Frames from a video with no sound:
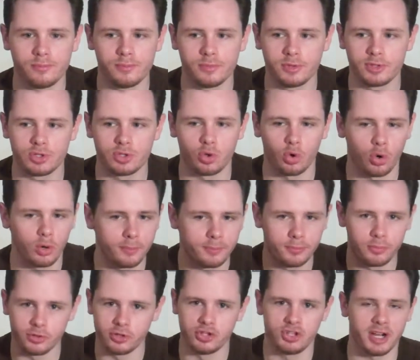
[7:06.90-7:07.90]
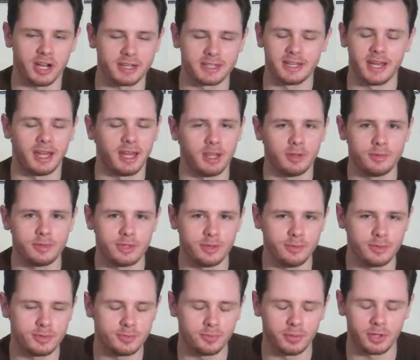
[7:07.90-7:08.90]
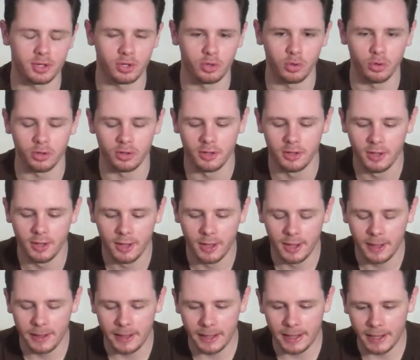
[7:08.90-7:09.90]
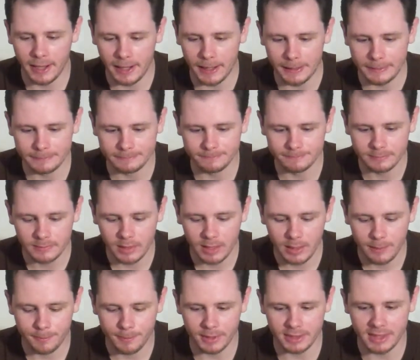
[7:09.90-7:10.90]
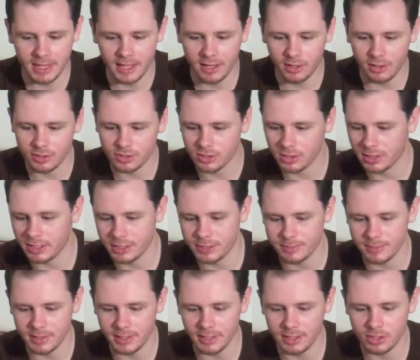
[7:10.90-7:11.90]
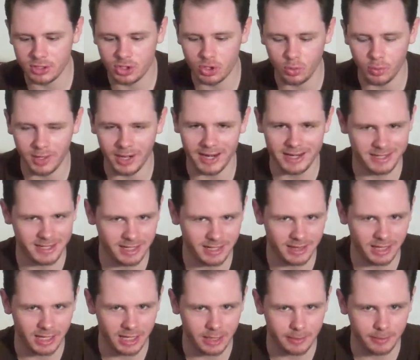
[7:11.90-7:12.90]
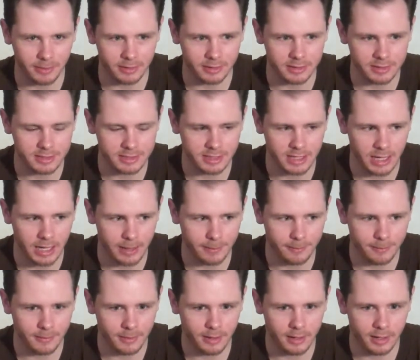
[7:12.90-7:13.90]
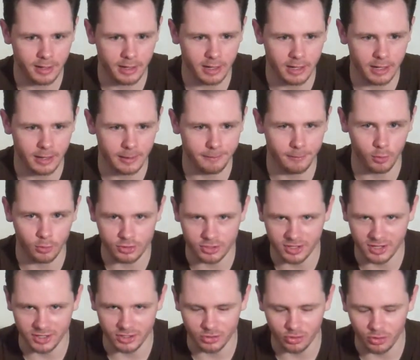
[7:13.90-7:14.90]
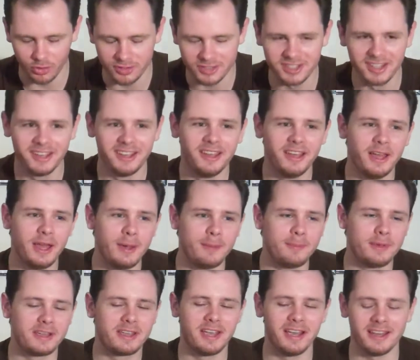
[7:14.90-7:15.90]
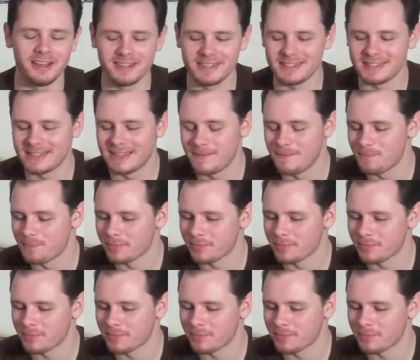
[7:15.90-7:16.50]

sword projectile. It was pretty cool. But that also leads me into what I didn't like about this game, motion controls, because